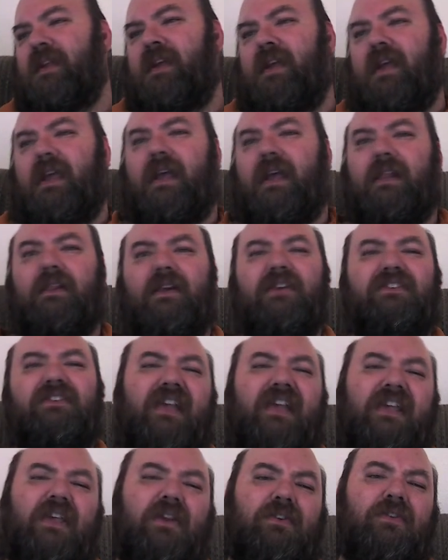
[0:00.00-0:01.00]
It looks
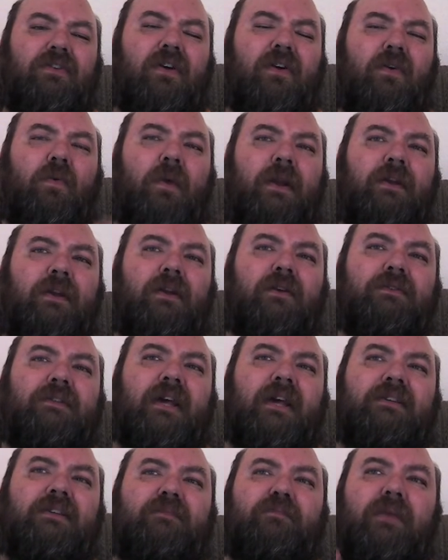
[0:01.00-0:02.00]
like you took Windows
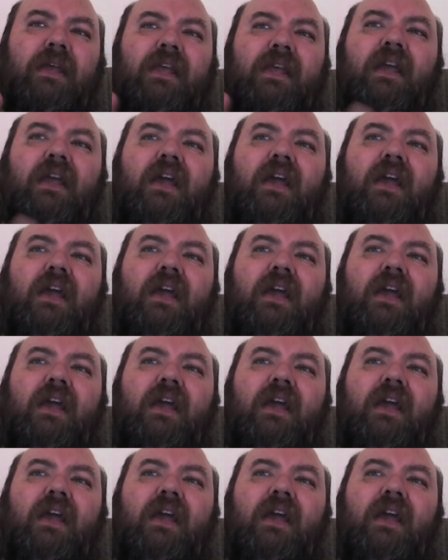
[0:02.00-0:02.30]
XP